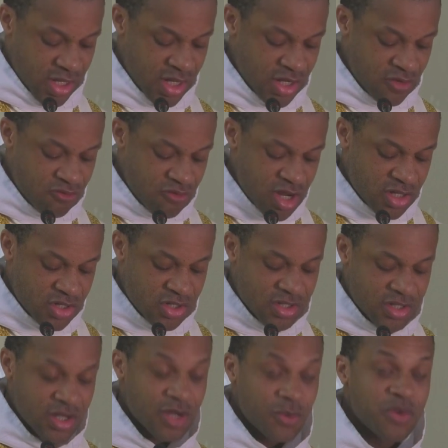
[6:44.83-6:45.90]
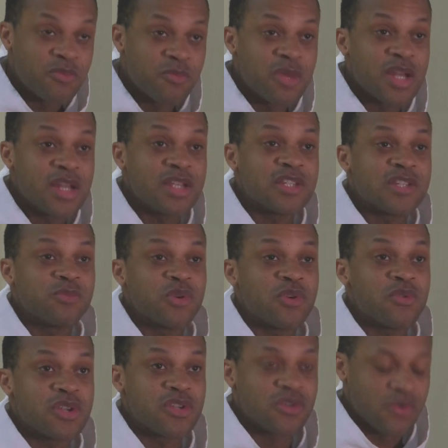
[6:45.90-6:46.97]
enriched with many
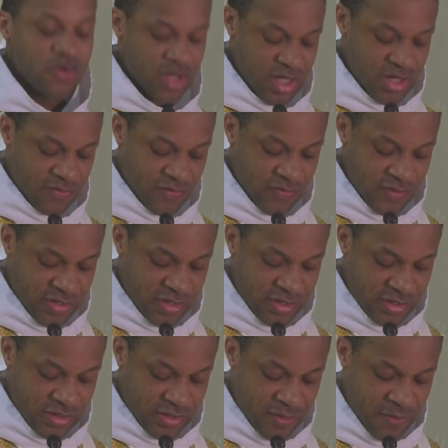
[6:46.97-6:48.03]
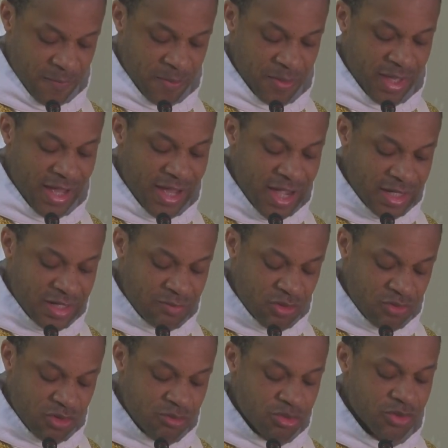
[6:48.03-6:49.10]
spiritual gifts,
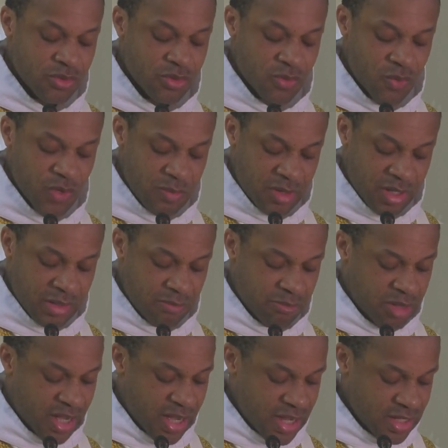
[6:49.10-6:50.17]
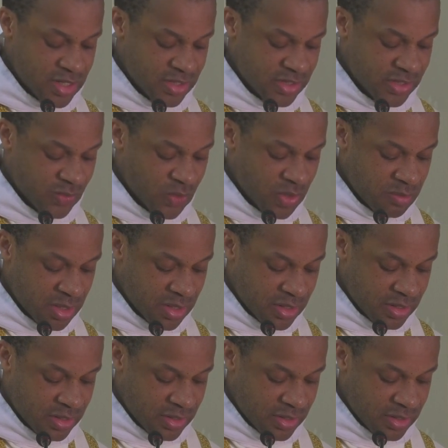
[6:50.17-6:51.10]
admirable women, pious women,